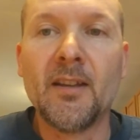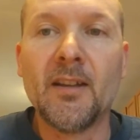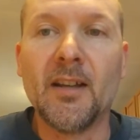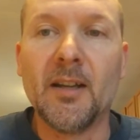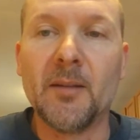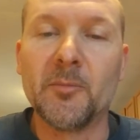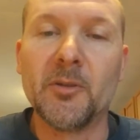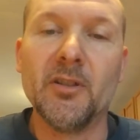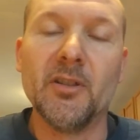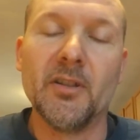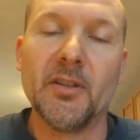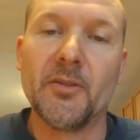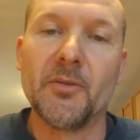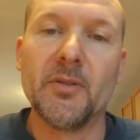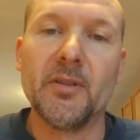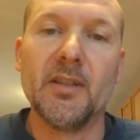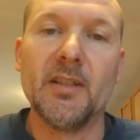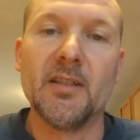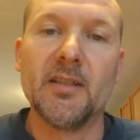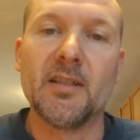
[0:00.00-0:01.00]
I'm going
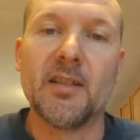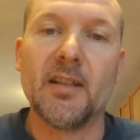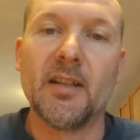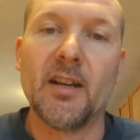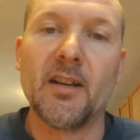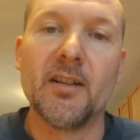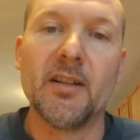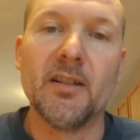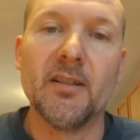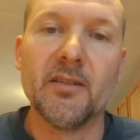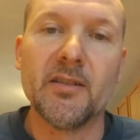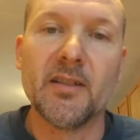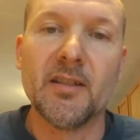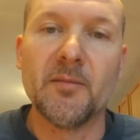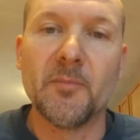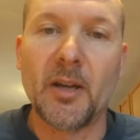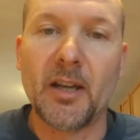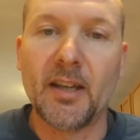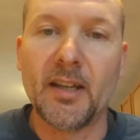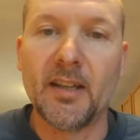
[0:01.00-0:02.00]
through these scenarios in
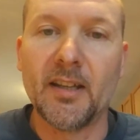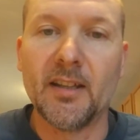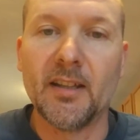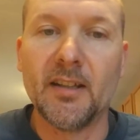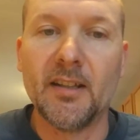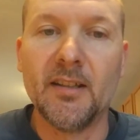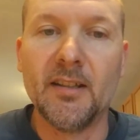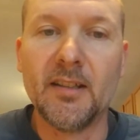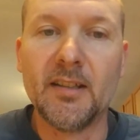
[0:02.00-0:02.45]
my head